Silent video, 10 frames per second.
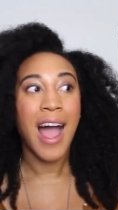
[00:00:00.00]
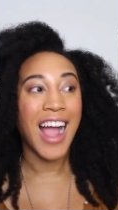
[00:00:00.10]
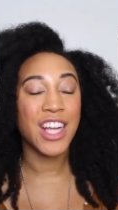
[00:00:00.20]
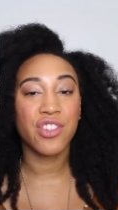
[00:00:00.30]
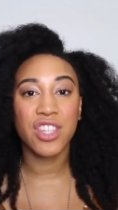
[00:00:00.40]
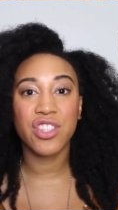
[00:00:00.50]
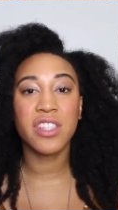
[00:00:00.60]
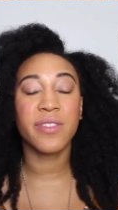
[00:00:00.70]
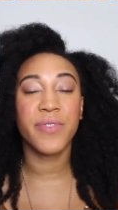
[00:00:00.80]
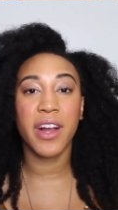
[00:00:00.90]
Hydration
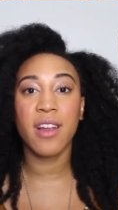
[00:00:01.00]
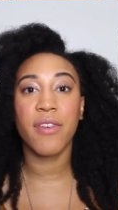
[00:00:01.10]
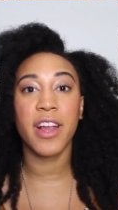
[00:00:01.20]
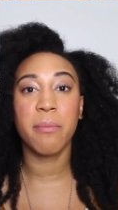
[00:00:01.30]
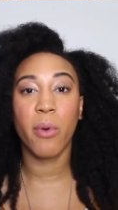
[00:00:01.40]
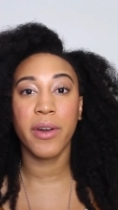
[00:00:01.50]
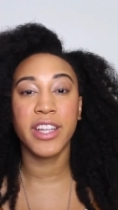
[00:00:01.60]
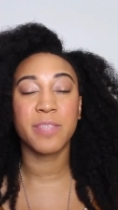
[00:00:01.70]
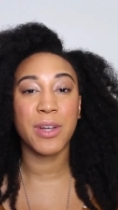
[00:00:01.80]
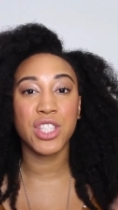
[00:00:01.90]
is very, very
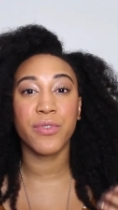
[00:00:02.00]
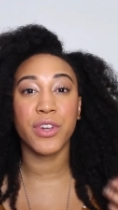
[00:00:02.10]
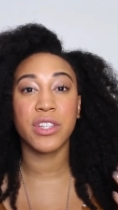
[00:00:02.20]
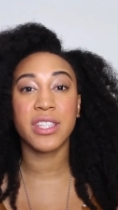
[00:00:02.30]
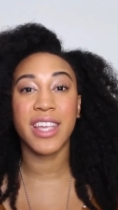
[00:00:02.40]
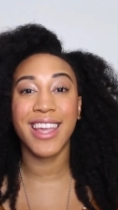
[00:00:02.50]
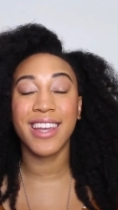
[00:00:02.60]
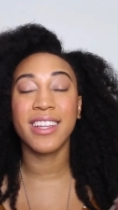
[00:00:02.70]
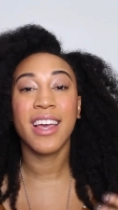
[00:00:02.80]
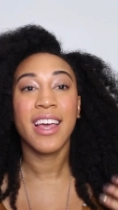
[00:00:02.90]
important, especially for your
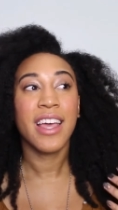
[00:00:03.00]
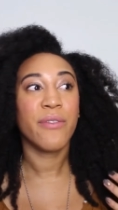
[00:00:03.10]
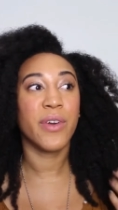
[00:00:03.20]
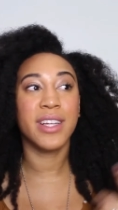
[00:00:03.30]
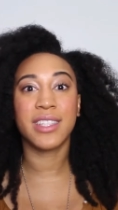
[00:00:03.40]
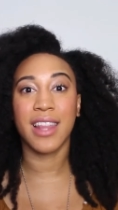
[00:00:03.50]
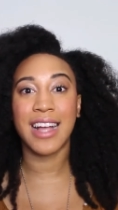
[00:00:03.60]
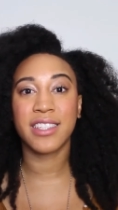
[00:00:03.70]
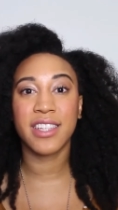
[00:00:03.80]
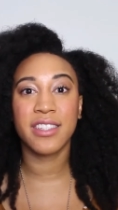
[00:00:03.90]
skin, for its
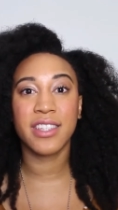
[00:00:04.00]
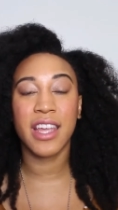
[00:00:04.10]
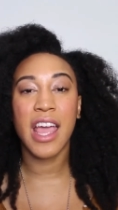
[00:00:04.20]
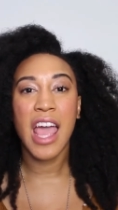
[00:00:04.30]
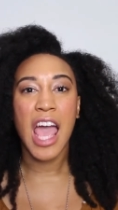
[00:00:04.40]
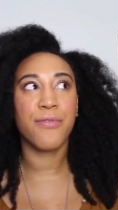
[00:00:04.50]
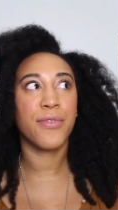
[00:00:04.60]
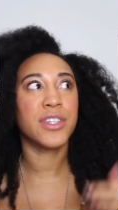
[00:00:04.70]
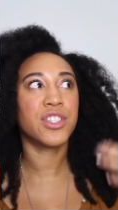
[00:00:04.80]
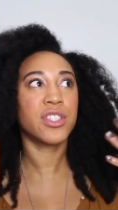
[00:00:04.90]
elasticity, and
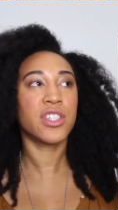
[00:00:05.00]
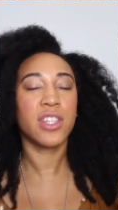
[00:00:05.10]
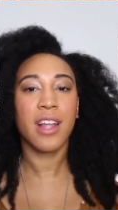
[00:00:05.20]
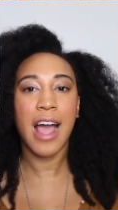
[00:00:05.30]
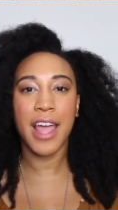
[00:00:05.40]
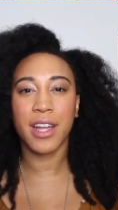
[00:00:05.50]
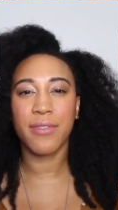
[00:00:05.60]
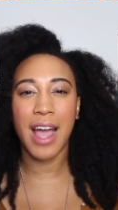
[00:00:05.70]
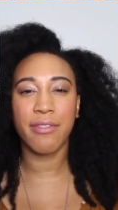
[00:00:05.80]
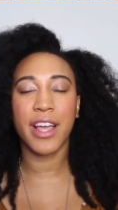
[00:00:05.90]
for it just kind of
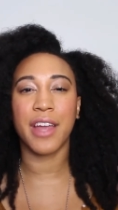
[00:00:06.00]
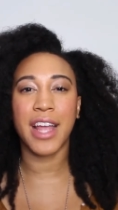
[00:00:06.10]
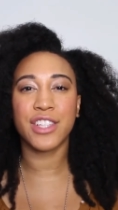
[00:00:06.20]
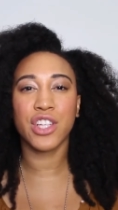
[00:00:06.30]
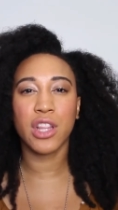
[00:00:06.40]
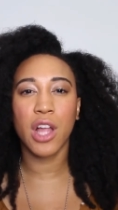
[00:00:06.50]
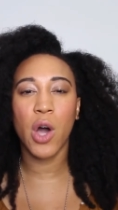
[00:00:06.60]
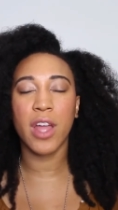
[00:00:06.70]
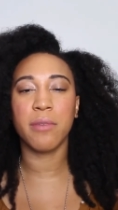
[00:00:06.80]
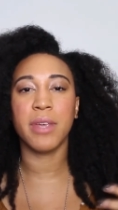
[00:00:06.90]
have like a nice
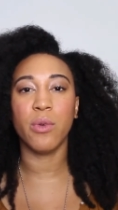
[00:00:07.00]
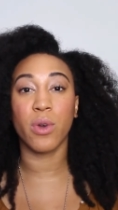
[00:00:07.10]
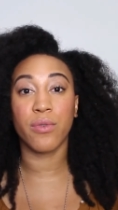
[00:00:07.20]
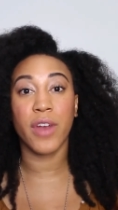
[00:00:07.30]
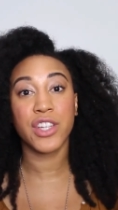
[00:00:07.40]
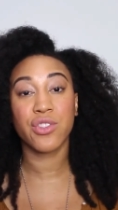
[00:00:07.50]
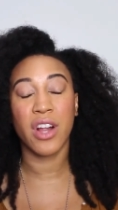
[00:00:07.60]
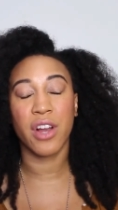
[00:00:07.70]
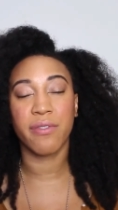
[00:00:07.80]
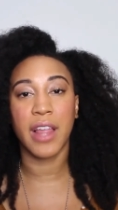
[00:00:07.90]
glow and be refreshed
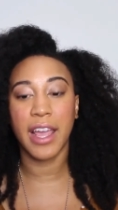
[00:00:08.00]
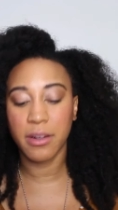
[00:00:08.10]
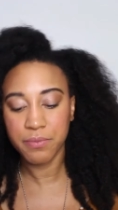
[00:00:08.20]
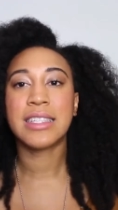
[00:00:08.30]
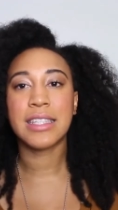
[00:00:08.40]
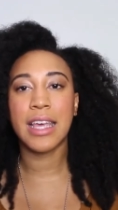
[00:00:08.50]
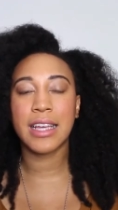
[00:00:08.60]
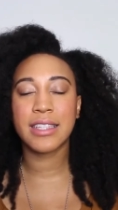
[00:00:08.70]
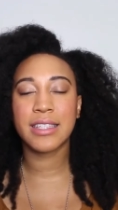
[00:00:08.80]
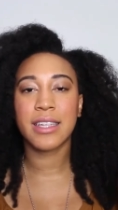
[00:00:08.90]
throughout your flight.
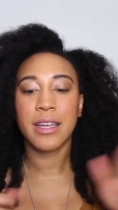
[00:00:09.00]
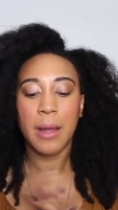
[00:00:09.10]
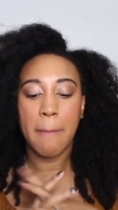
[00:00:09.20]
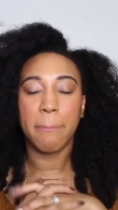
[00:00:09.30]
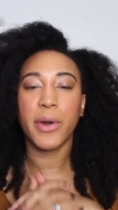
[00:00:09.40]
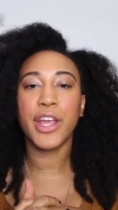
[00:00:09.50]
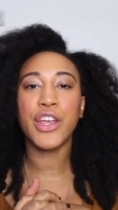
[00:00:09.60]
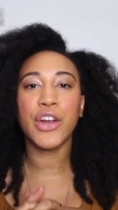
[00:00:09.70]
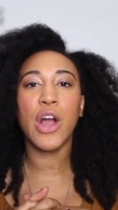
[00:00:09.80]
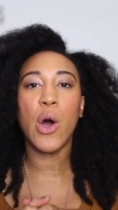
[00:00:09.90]
6, bring
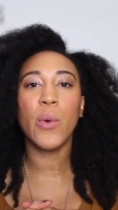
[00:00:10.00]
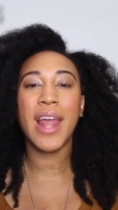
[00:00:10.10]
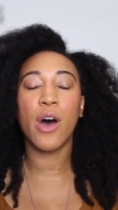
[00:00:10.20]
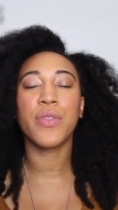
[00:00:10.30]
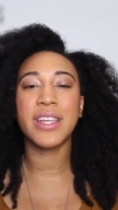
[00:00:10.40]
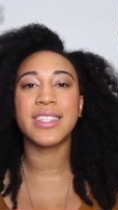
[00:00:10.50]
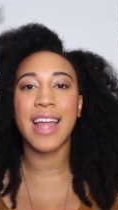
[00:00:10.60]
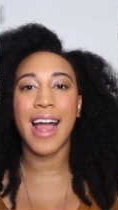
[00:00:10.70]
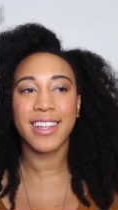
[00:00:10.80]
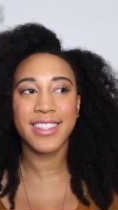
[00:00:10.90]
your own healthy
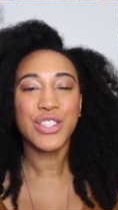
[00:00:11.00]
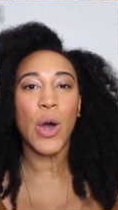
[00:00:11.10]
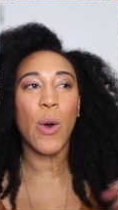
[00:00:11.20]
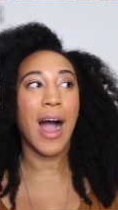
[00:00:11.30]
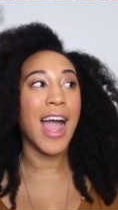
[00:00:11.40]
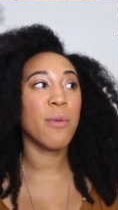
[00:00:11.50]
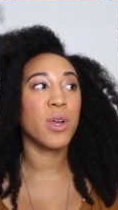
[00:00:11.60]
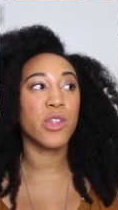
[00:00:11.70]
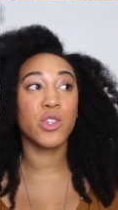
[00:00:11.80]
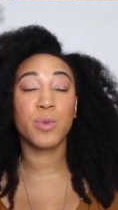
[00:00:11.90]
snacks. So I am
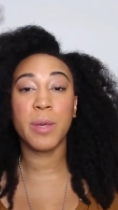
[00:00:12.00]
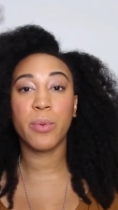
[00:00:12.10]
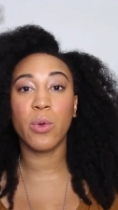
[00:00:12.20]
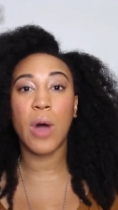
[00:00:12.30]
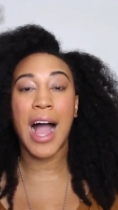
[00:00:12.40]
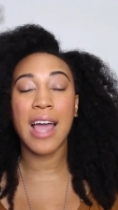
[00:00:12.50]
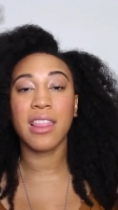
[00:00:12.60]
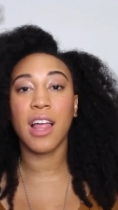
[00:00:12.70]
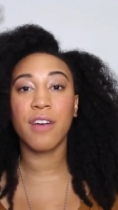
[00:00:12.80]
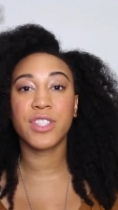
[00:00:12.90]
one of those people, I
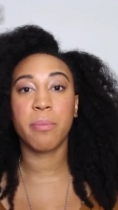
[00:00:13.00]
love to